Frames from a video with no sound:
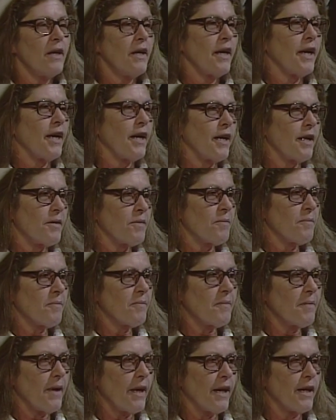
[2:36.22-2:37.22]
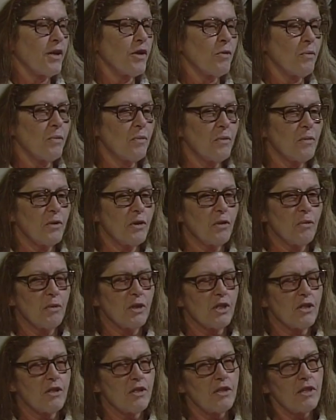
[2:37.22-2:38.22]
And you
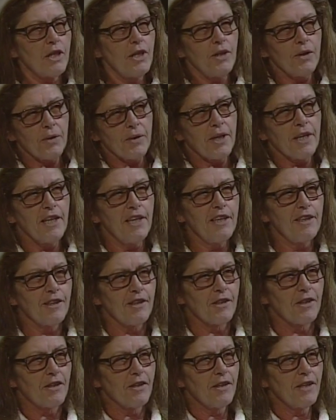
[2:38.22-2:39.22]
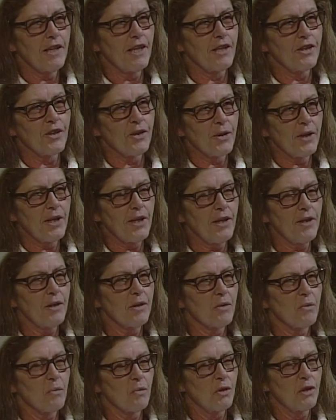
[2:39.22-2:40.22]
would see your healer, and your
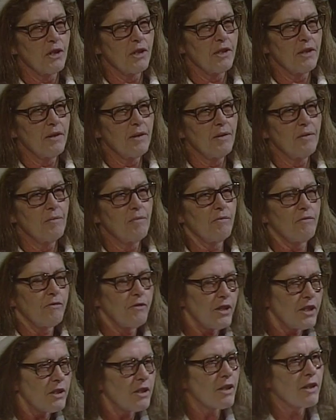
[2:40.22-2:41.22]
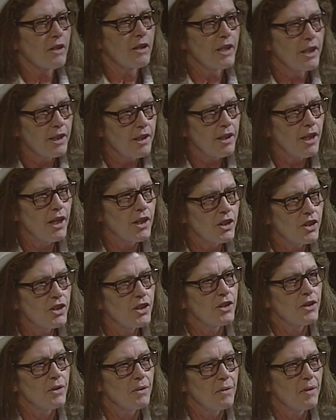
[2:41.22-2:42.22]
healer would physically touch
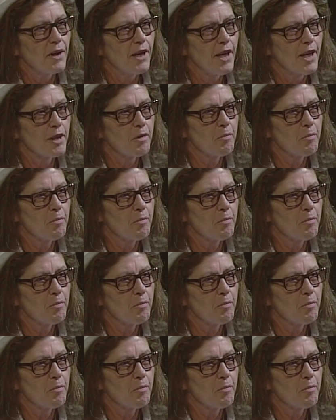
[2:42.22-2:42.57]
you as